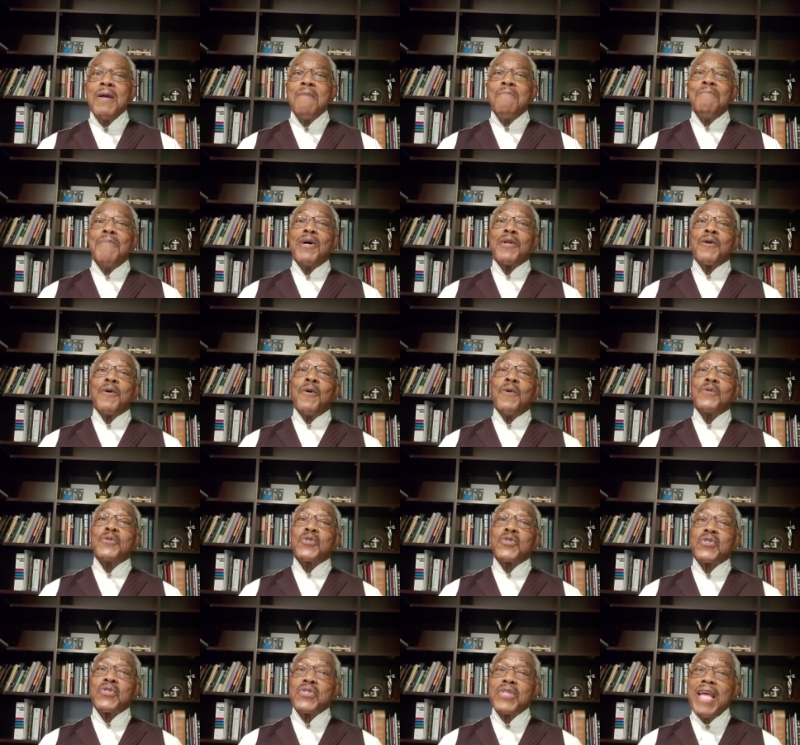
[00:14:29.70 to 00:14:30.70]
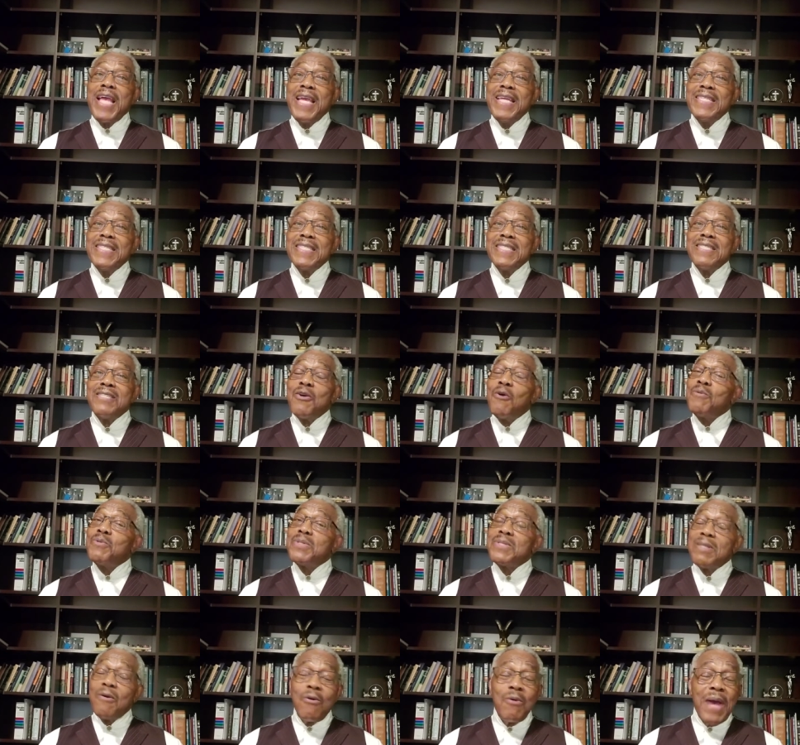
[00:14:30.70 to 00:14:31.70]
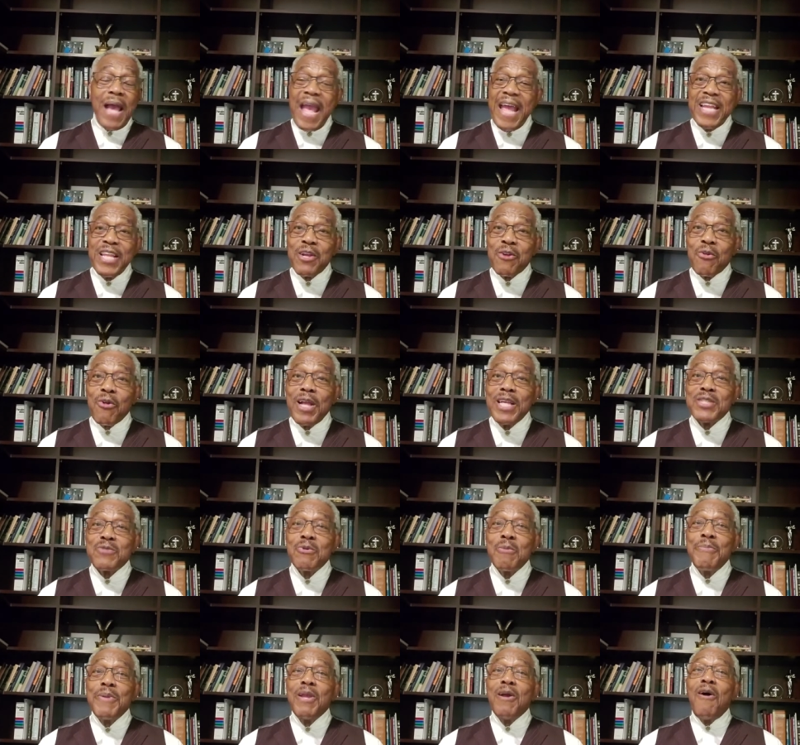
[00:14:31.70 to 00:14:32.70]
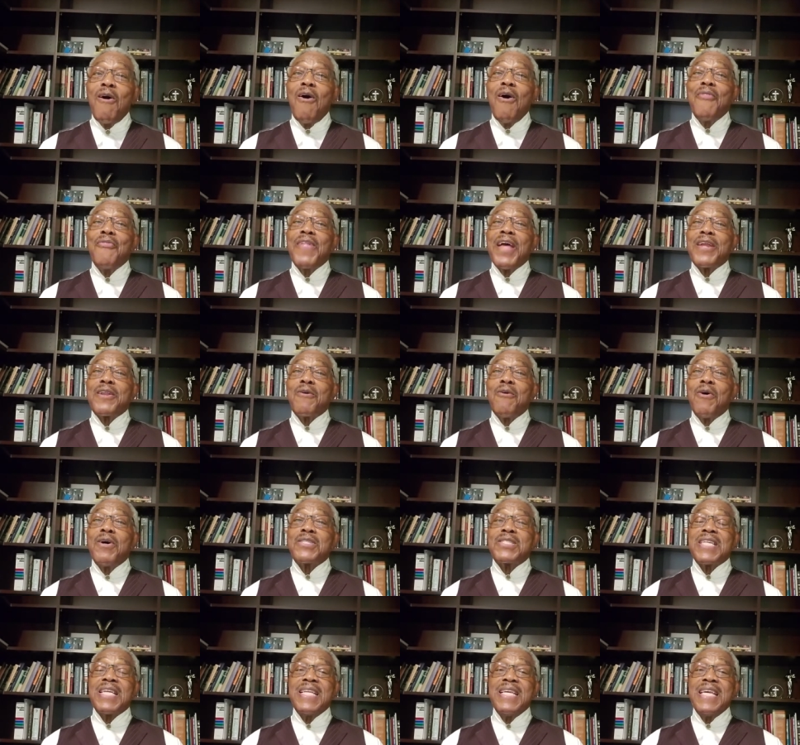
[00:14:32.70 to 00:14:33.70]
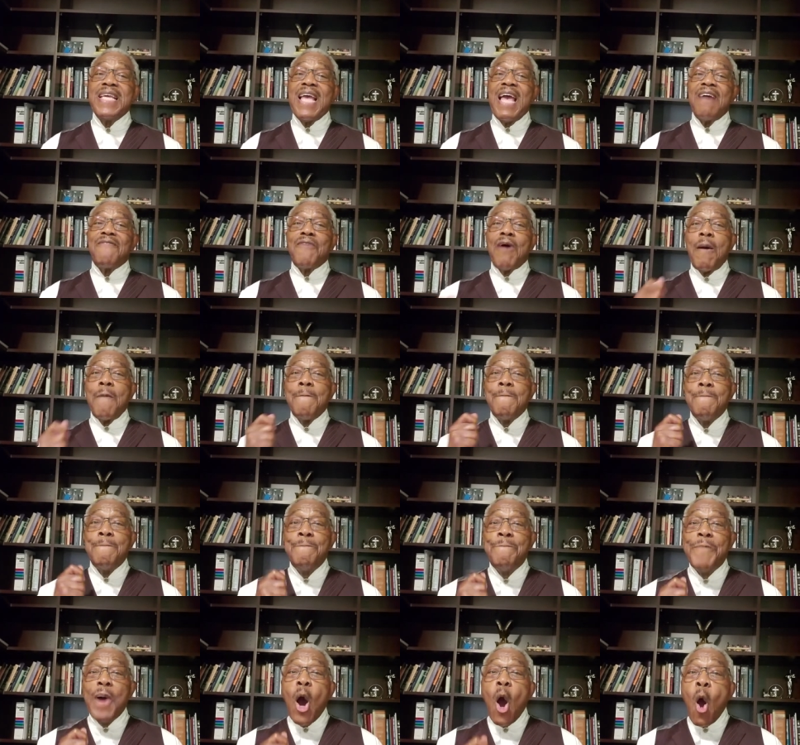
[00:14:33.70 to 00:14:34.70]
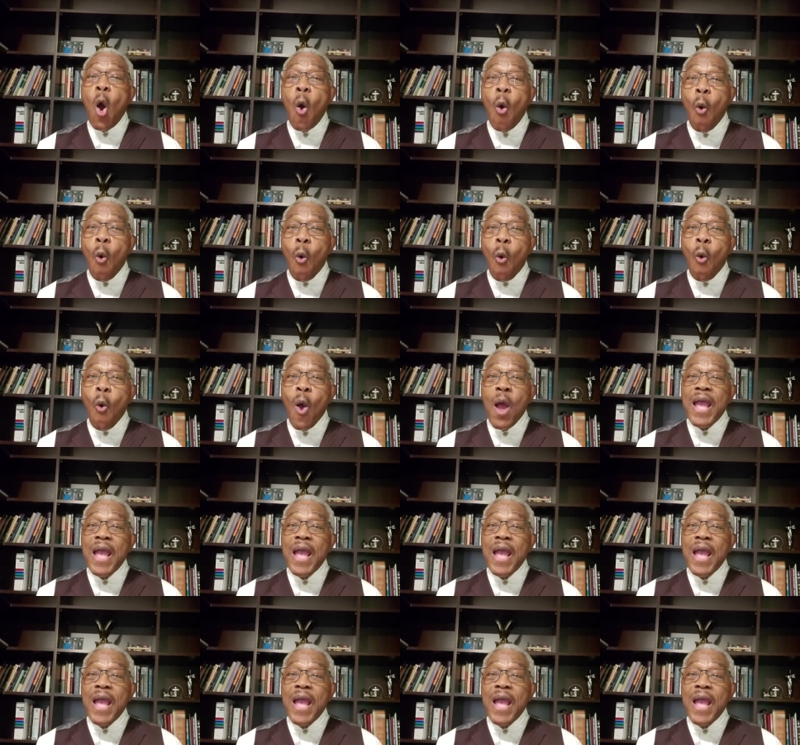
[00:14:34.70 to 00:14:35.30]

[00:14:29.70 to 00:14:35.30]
But old oh, Satan, old oh, Antichrist will be on that horse and he have a bow